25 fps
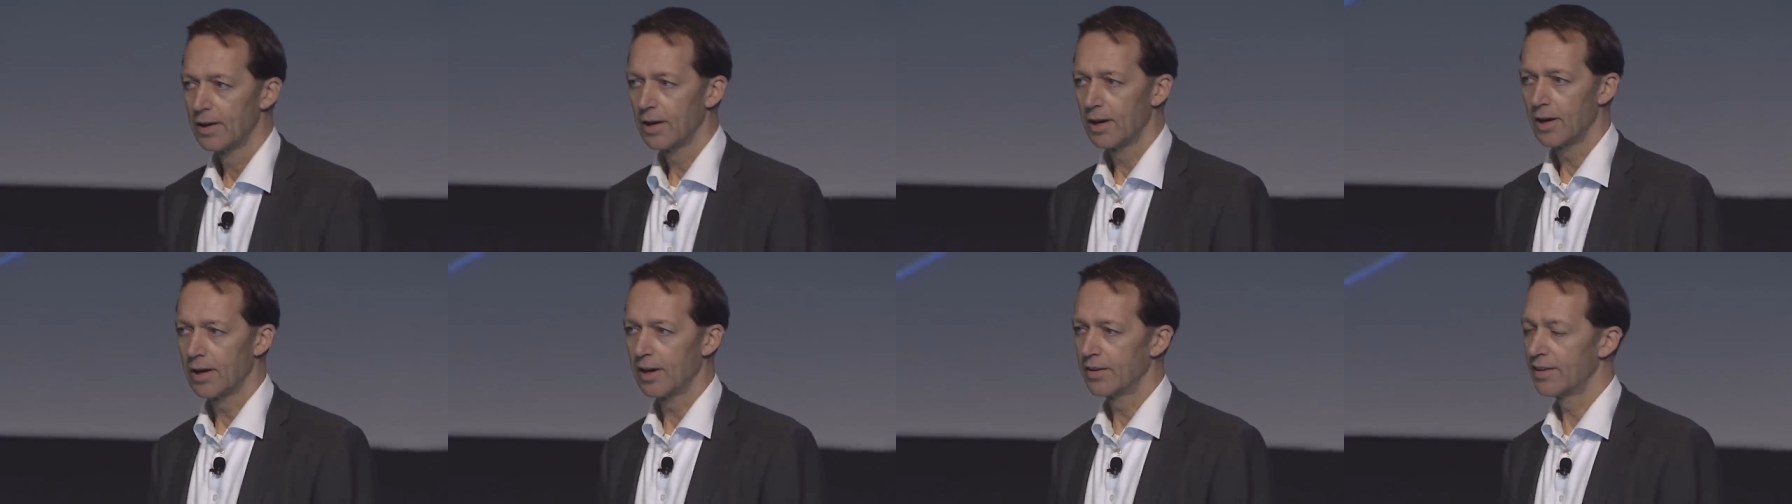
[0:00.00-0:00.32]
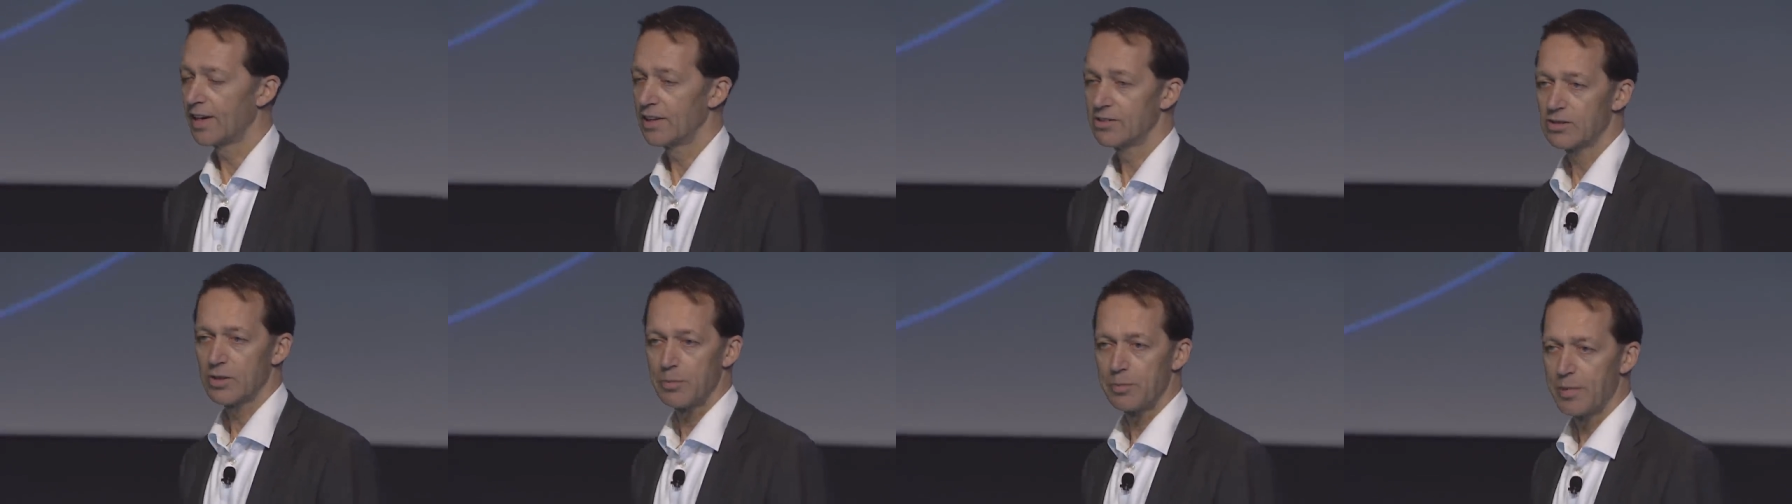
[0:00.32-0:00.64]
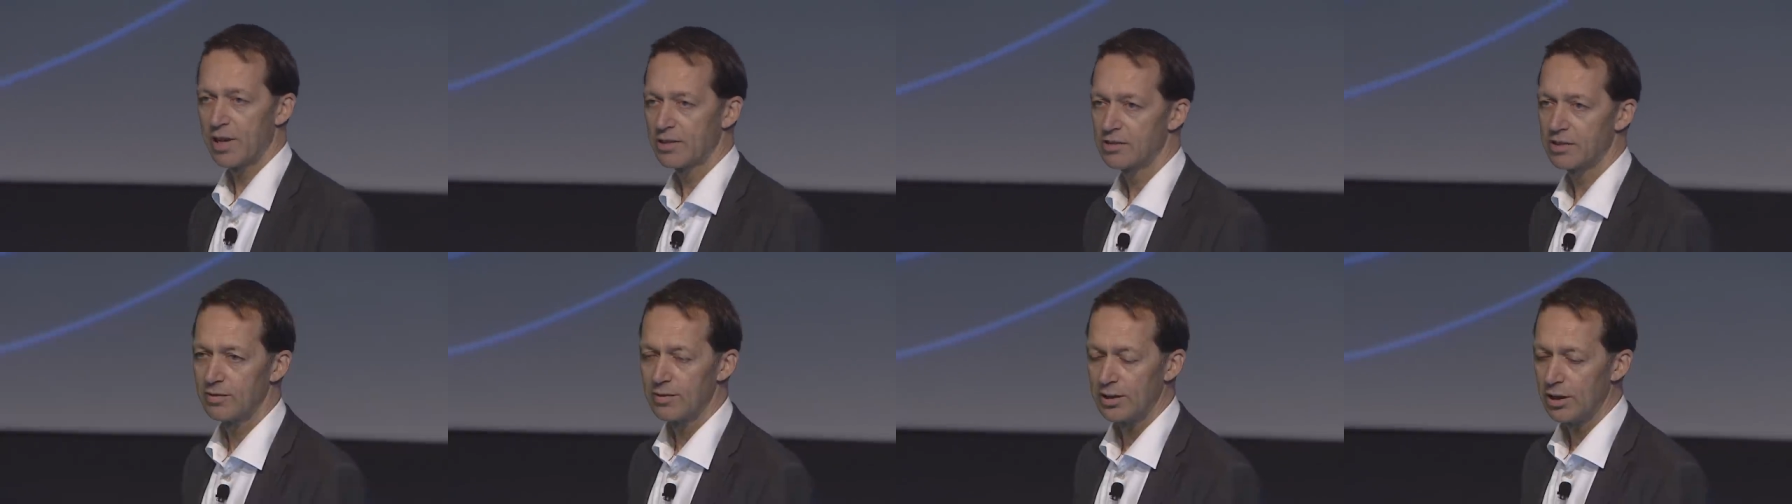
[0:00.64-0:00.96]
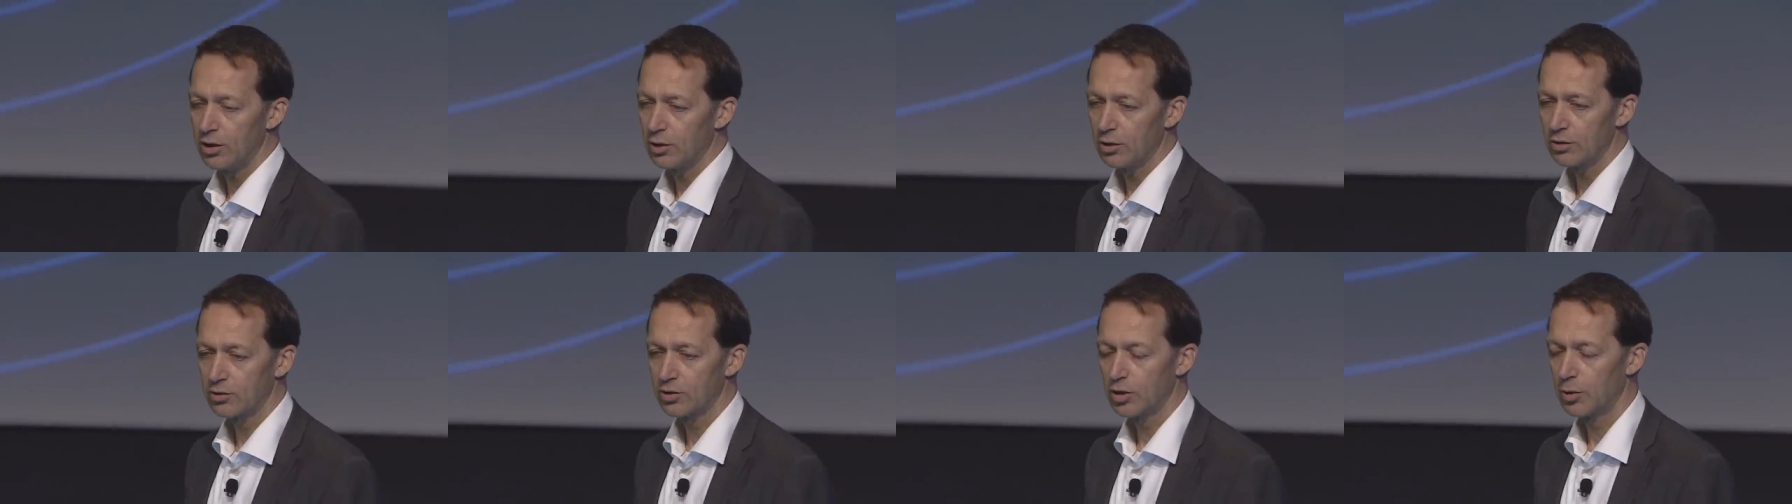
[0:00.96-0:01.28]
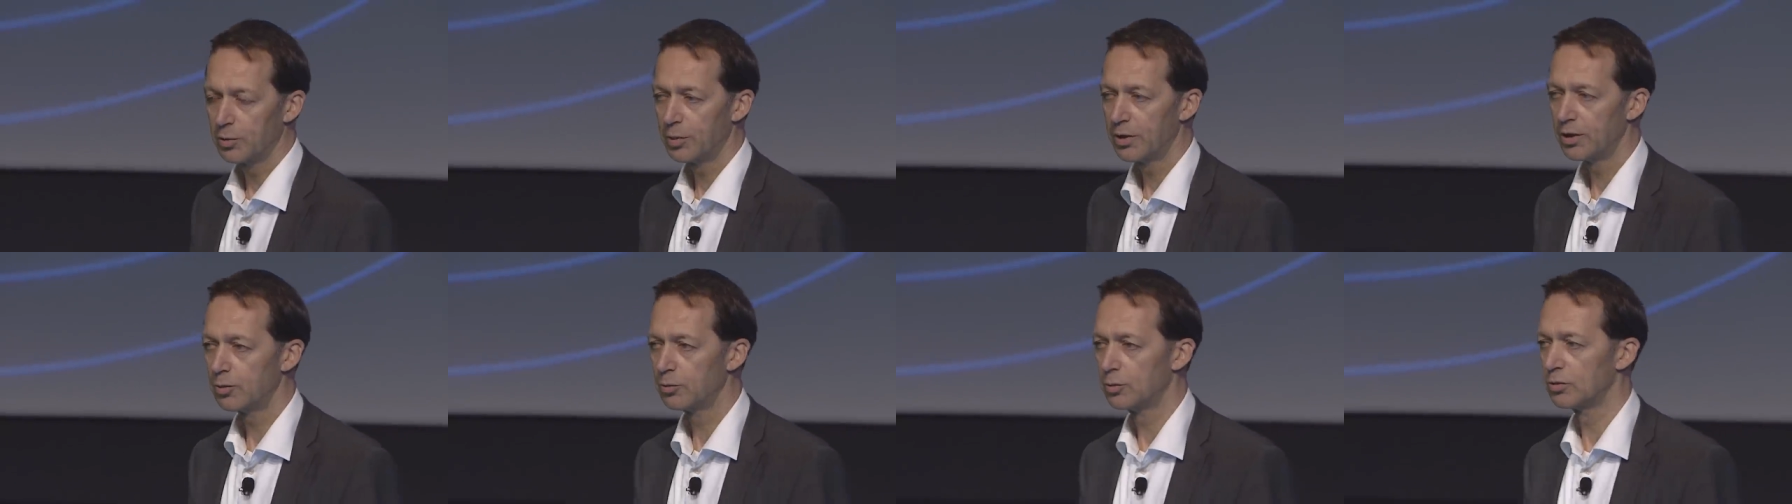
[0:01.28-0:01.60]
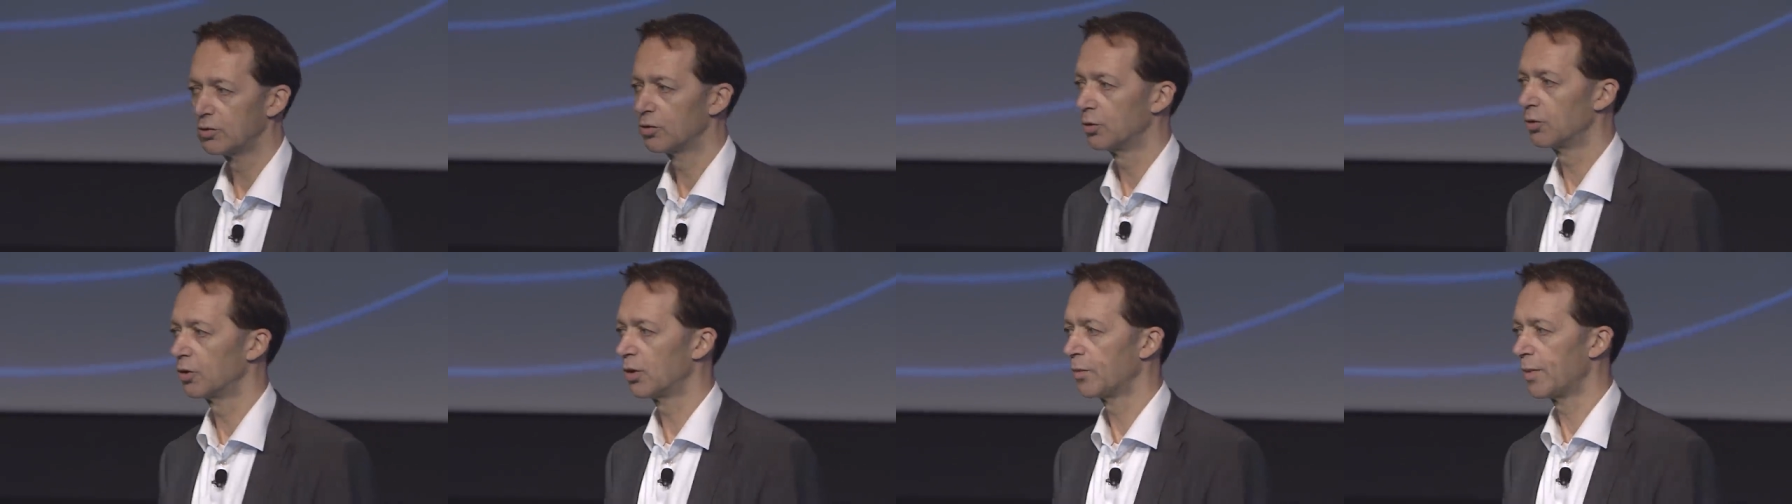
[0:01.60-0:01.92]
That's a massively hot topic. We'll
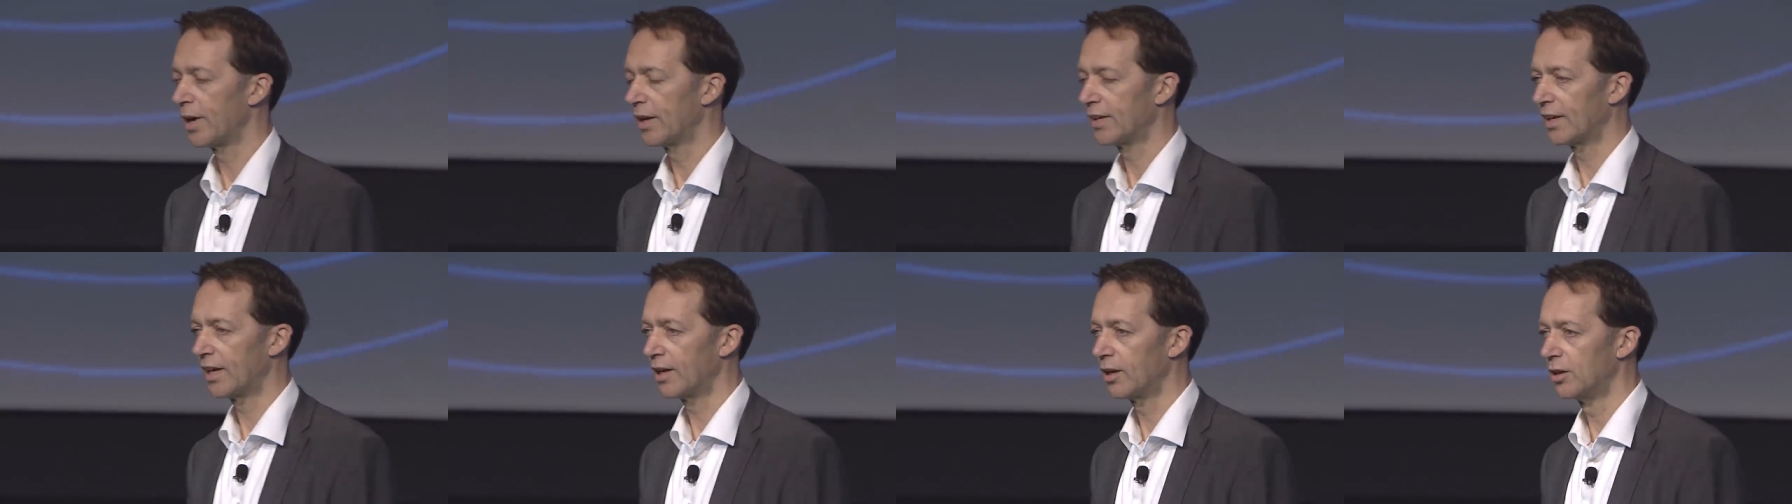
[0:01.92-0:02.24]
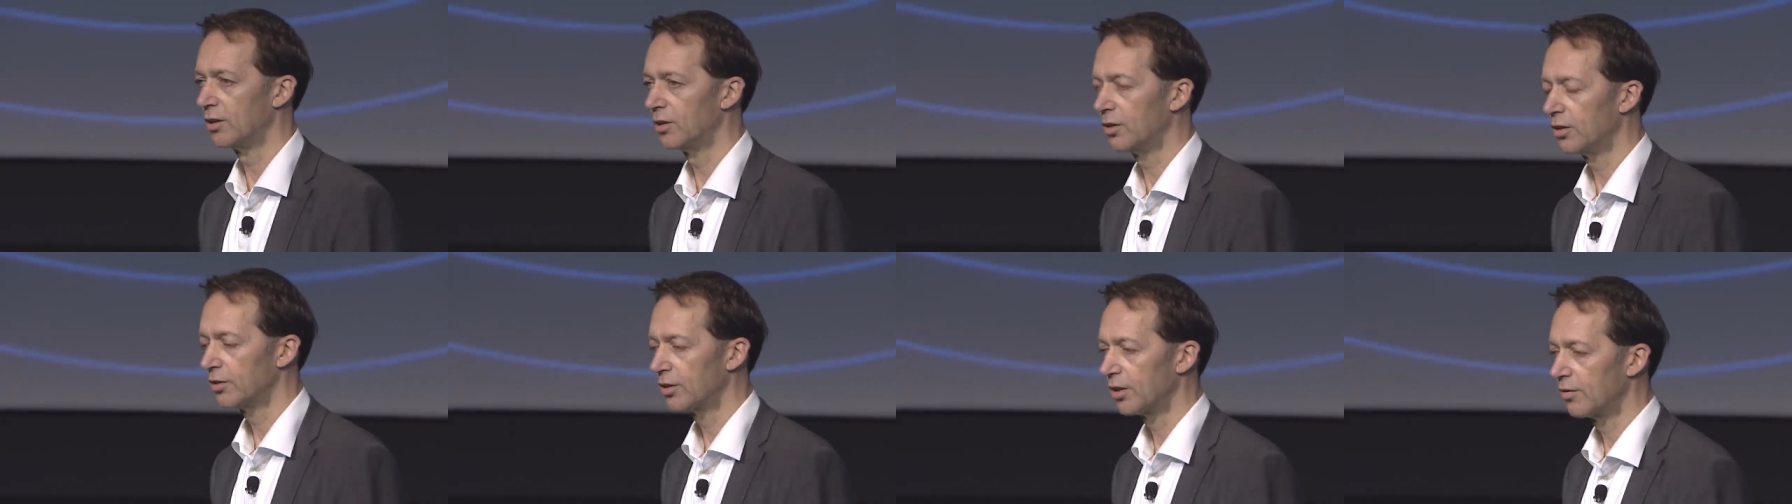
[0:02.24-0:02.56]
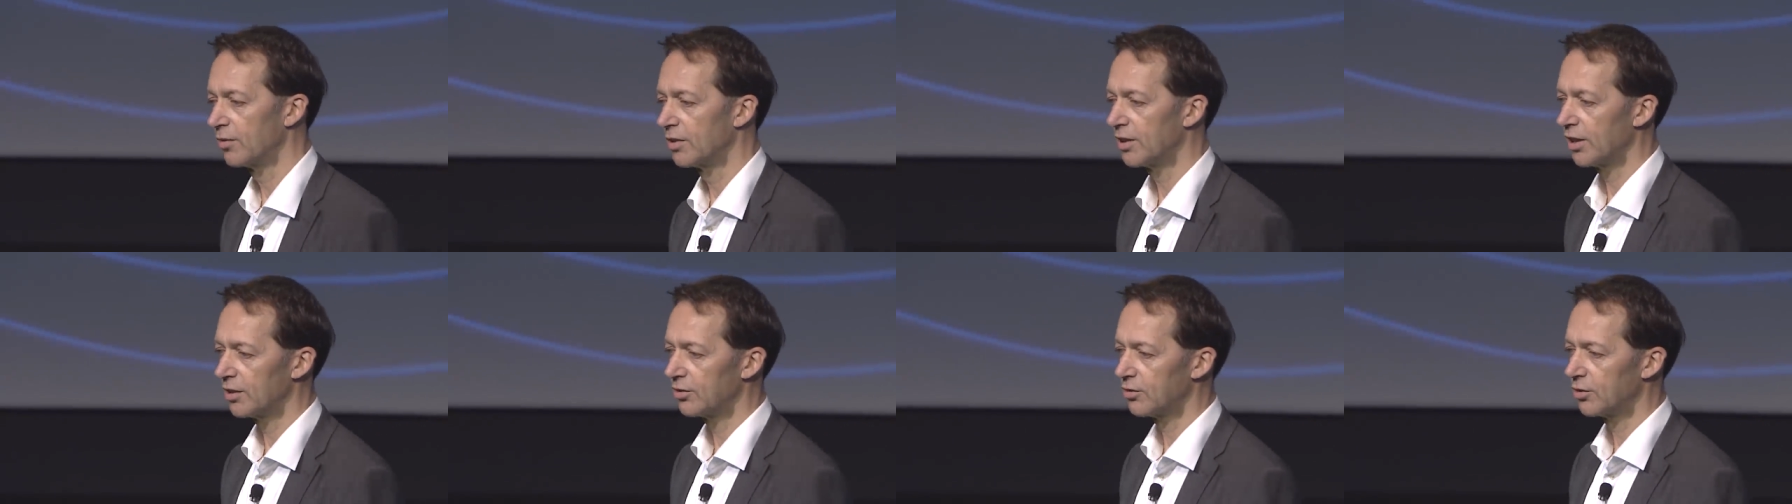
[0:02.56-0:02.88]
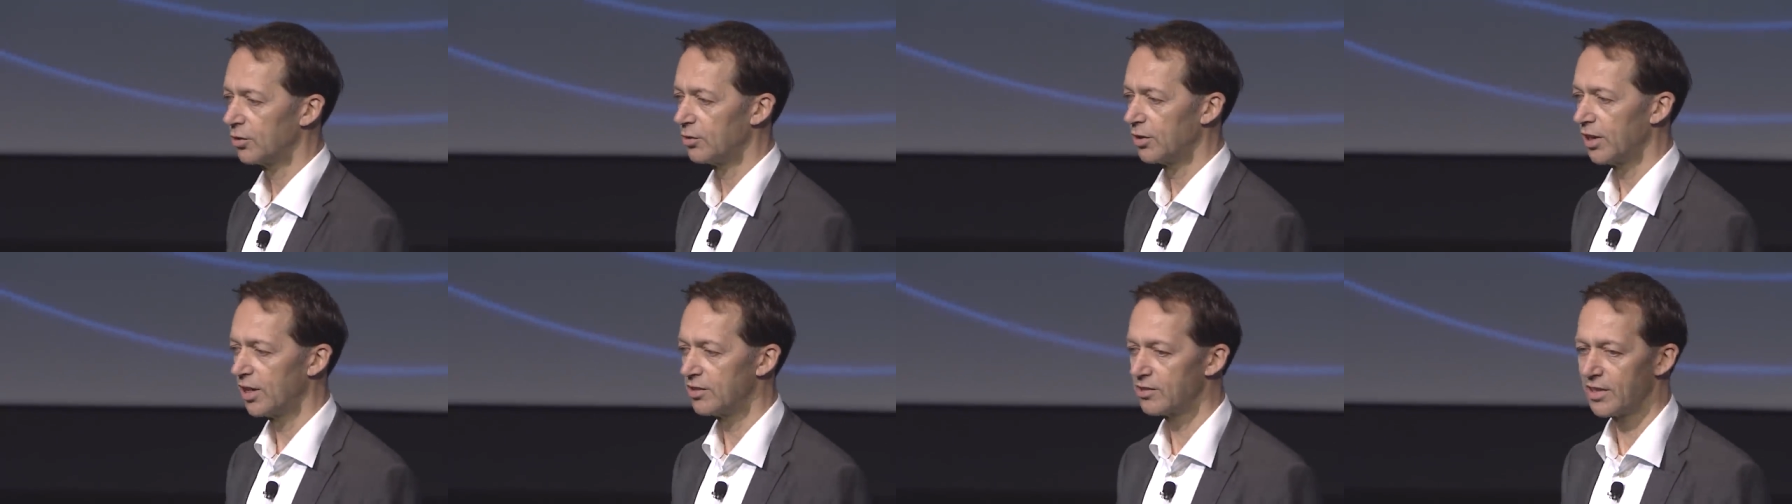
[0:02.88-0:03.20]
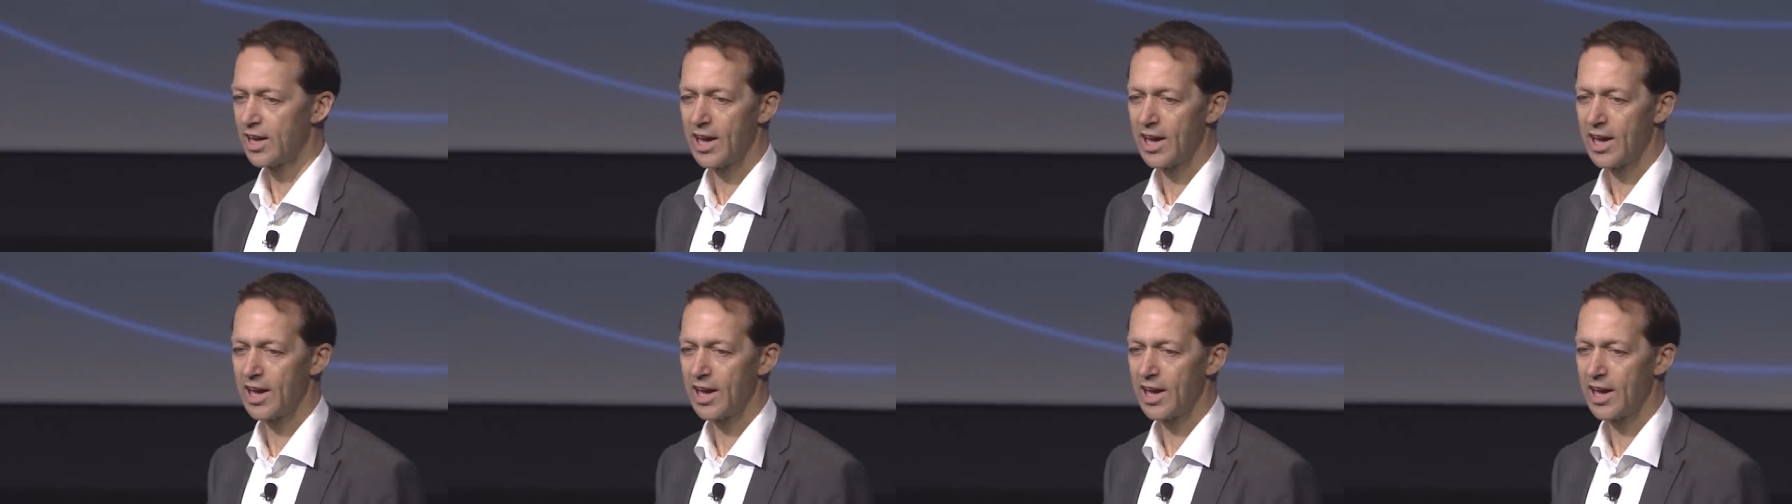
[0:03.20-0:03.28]
talk about that a lot over the next 2 days.